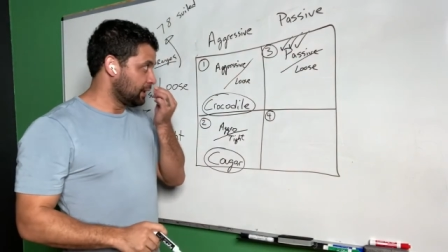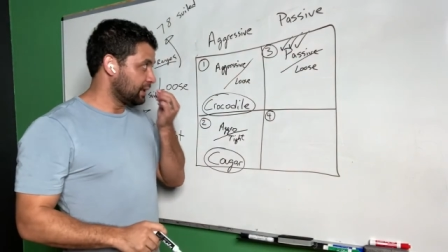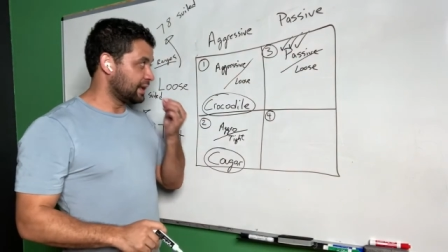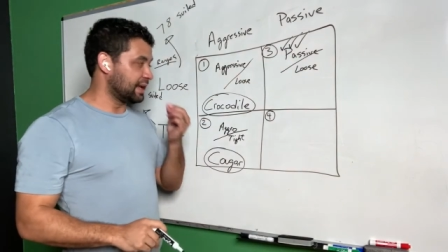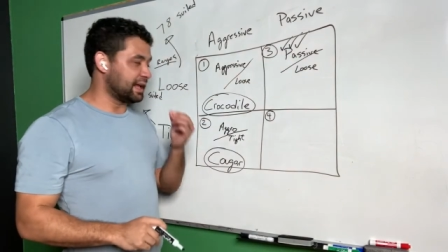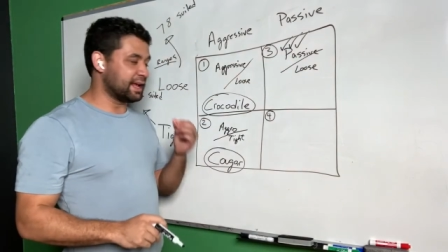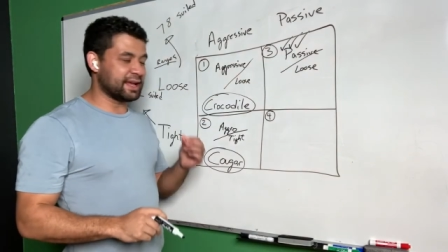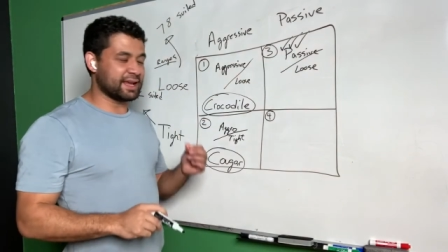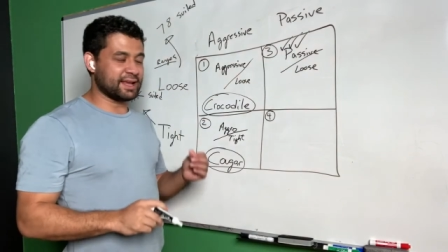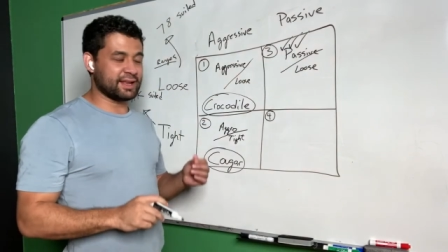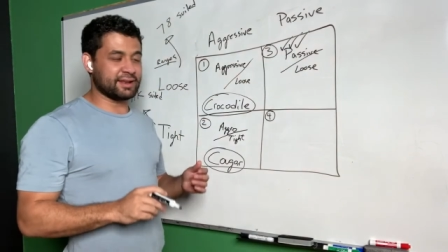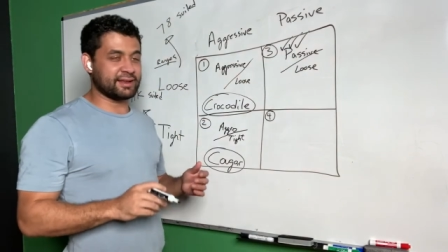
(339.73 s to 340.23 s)

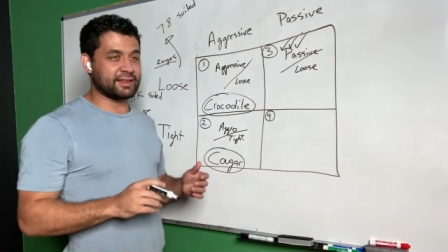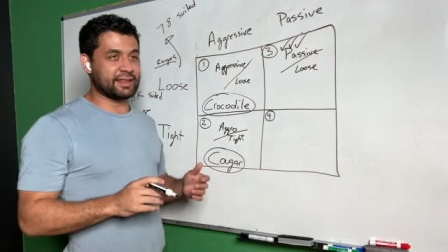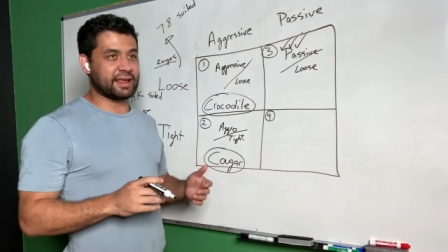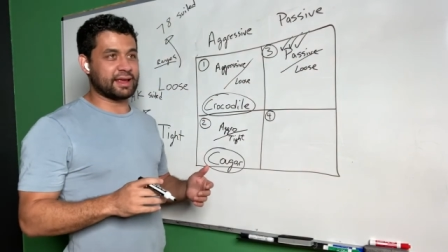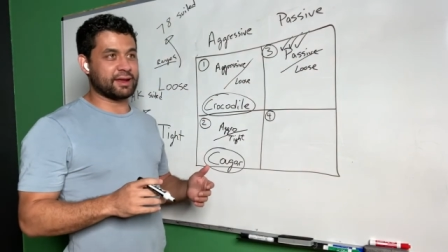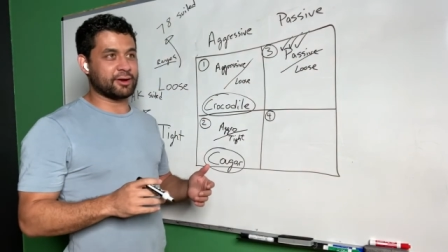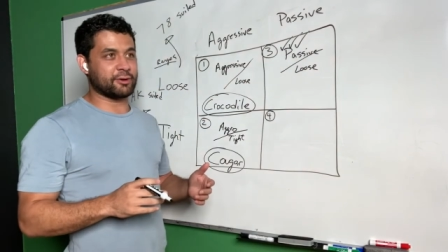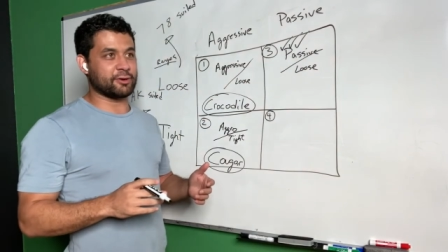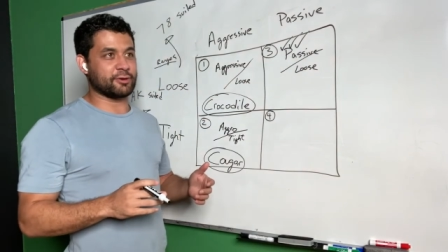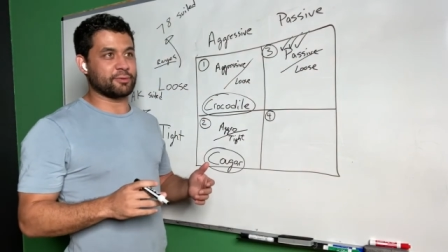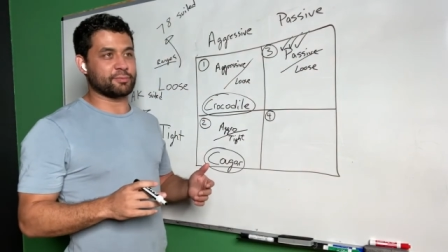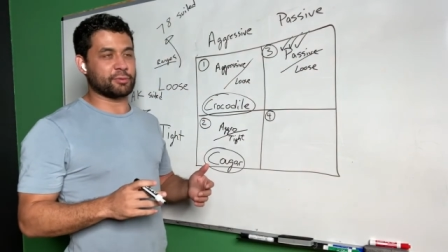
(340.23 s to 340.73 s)
and
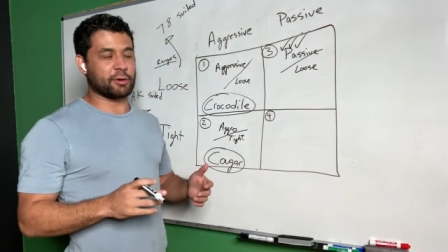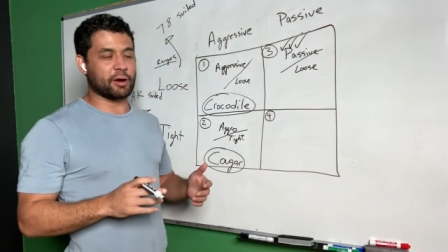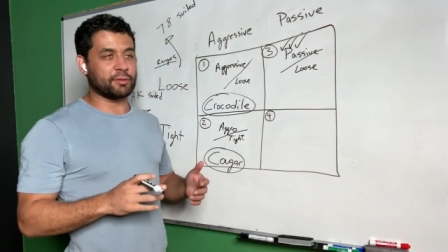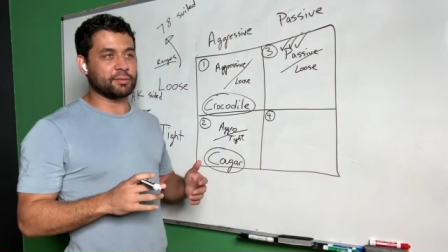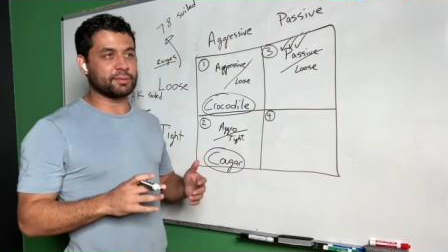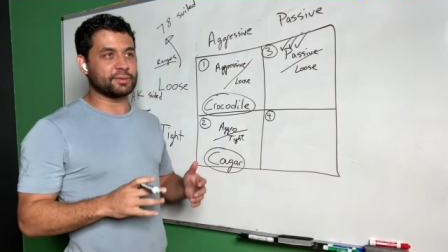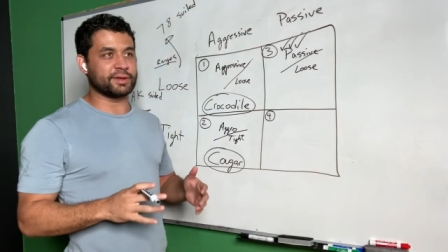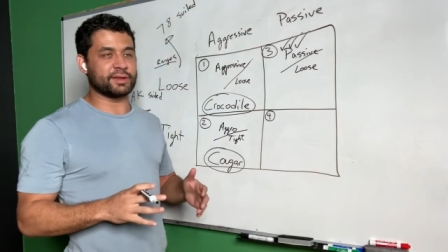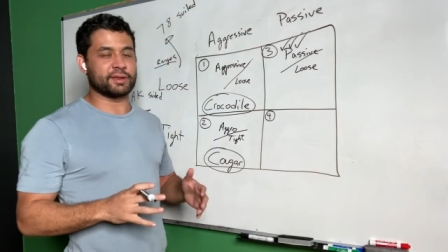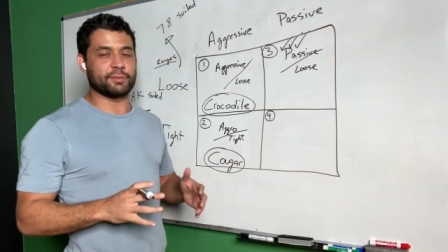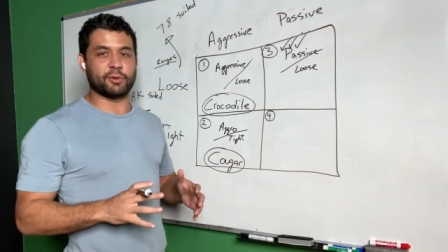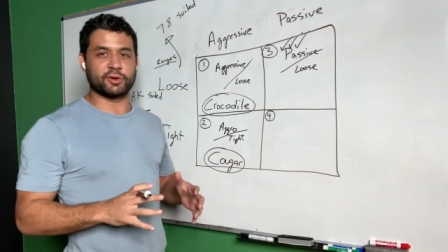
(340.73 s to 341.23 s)
they're
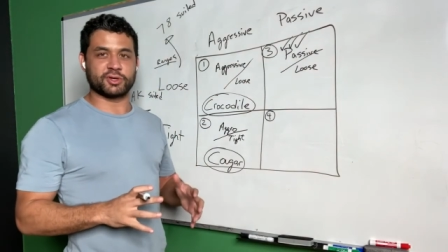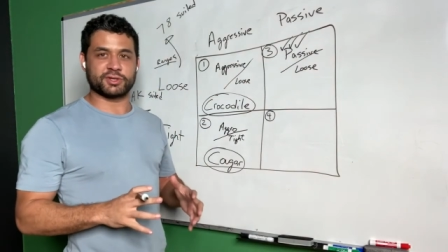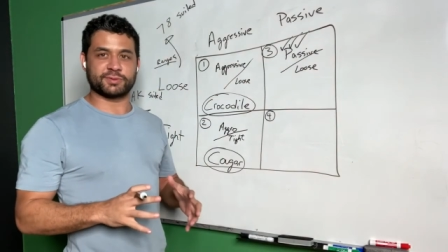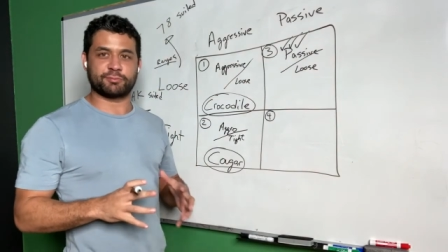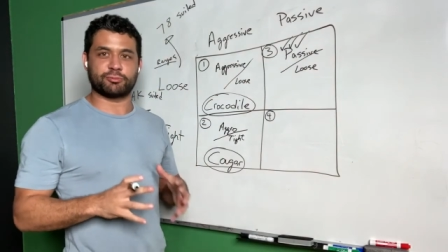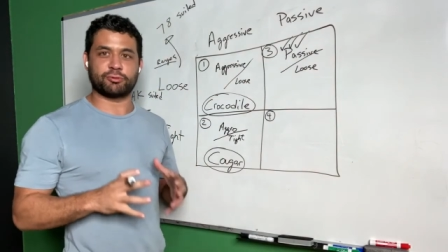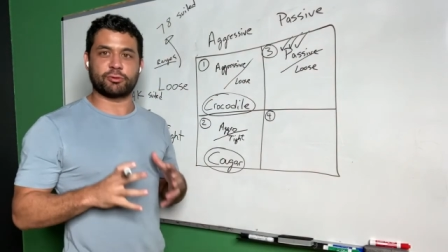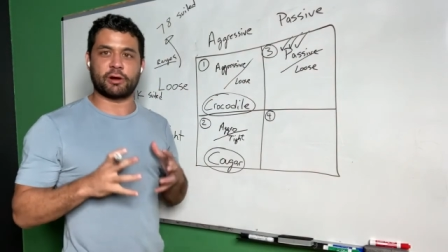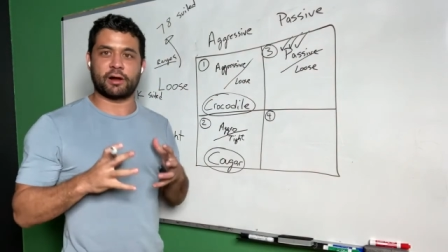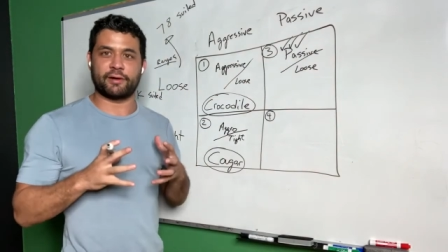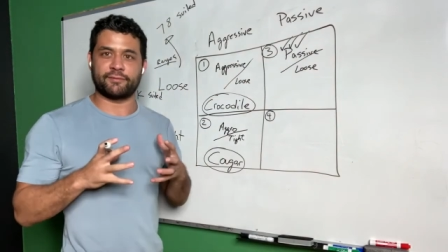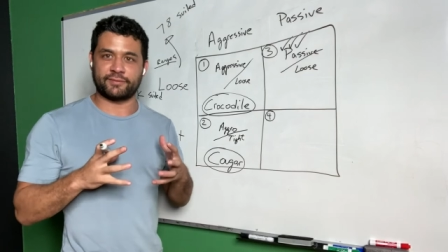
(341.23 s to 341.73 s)
probably the most
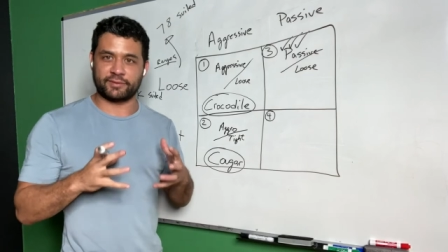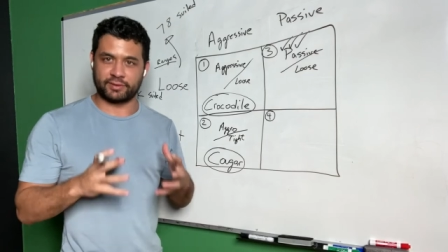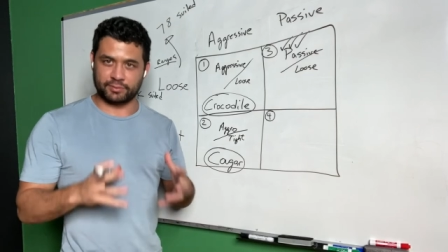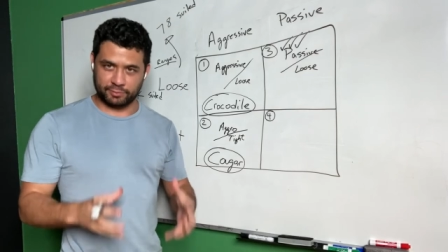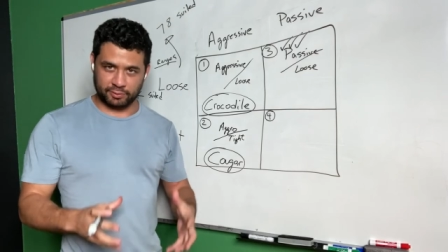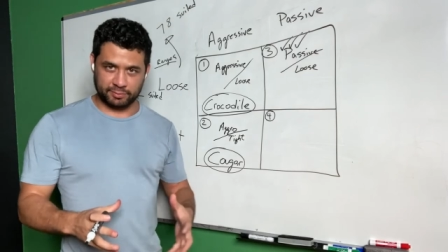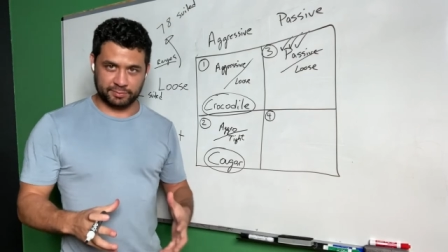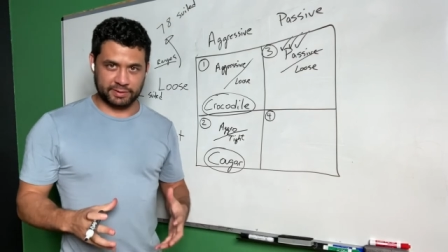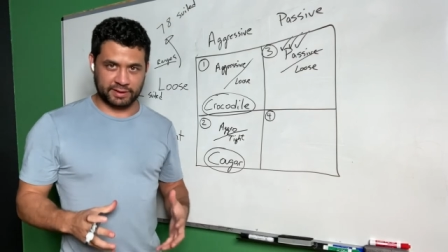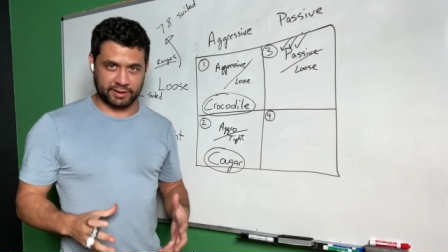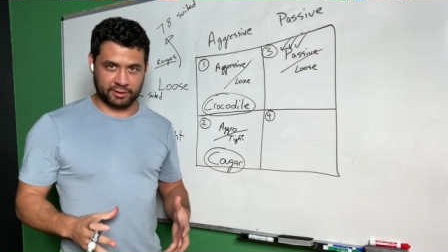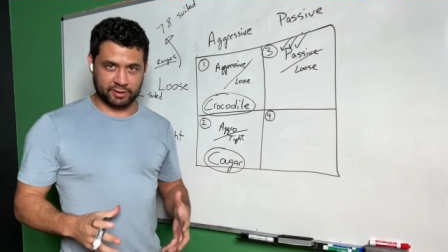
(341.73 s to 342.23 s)

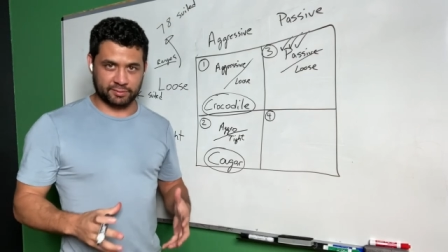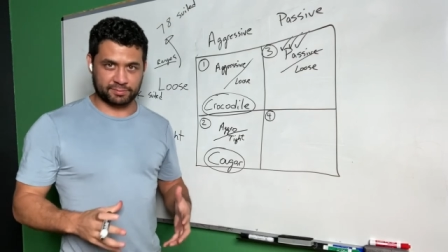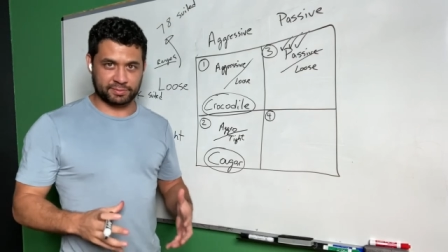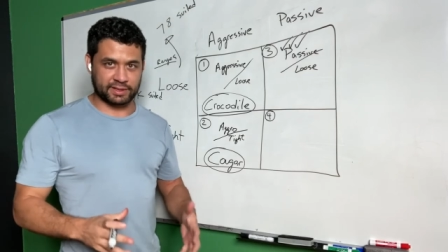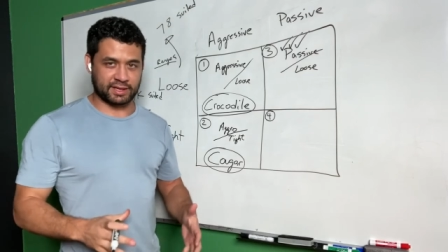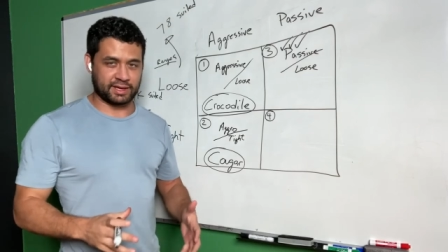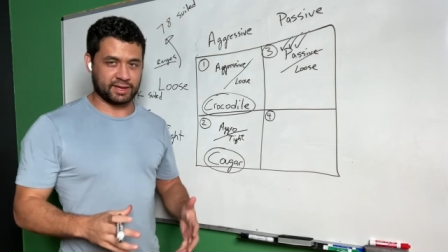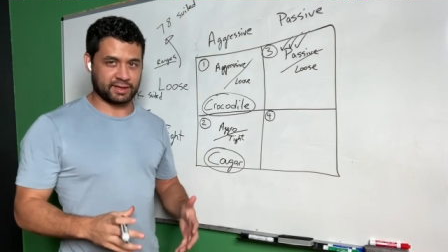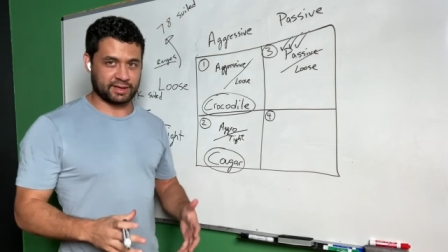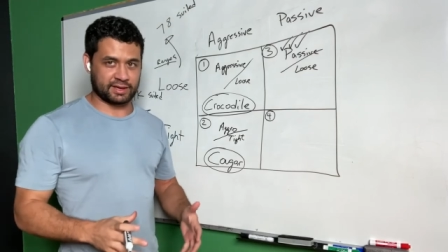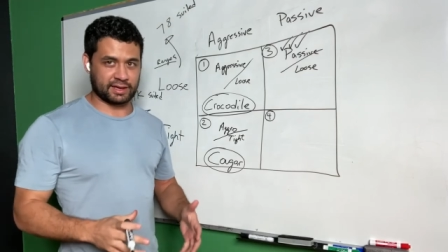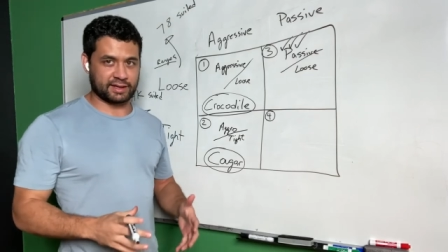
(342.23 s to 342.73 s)
profitable player to
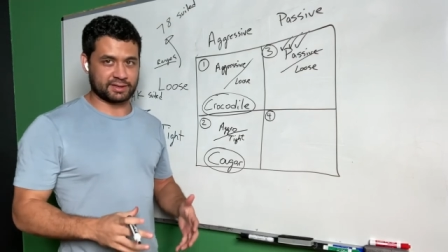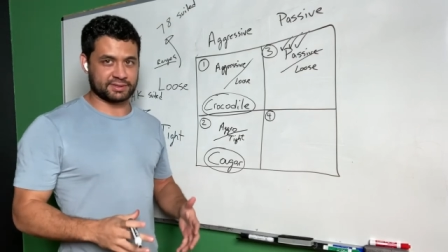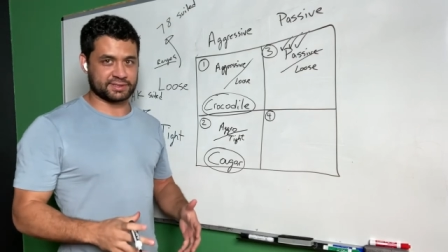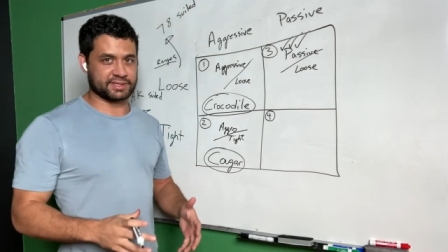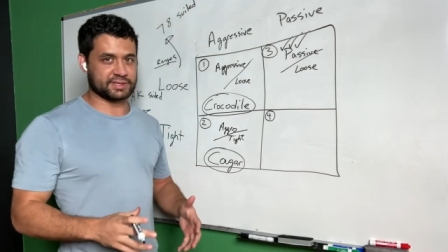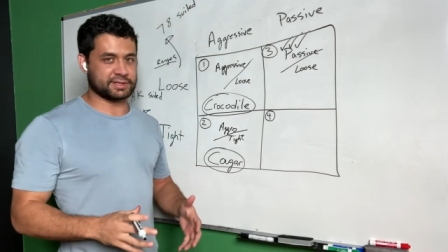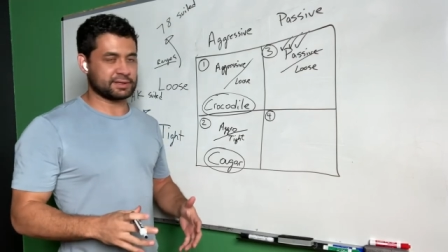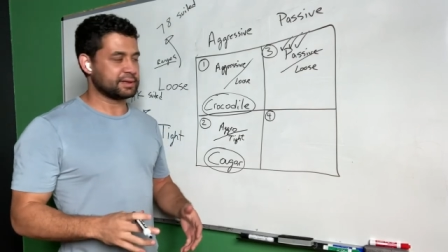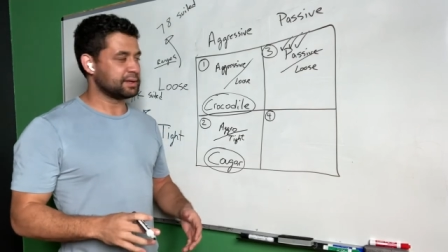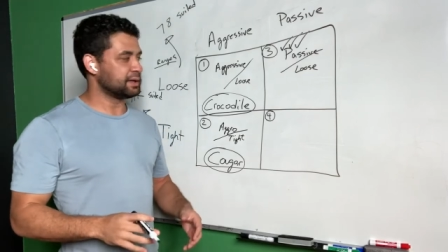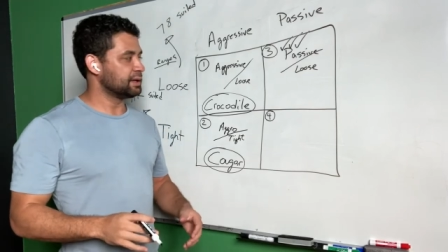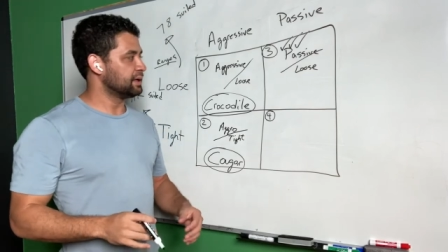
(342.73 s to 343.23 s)
play
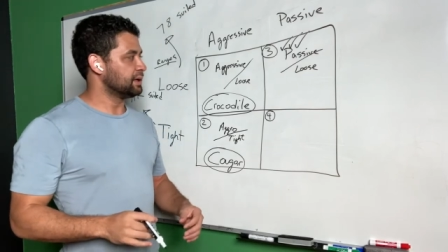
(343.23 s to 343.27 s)
against.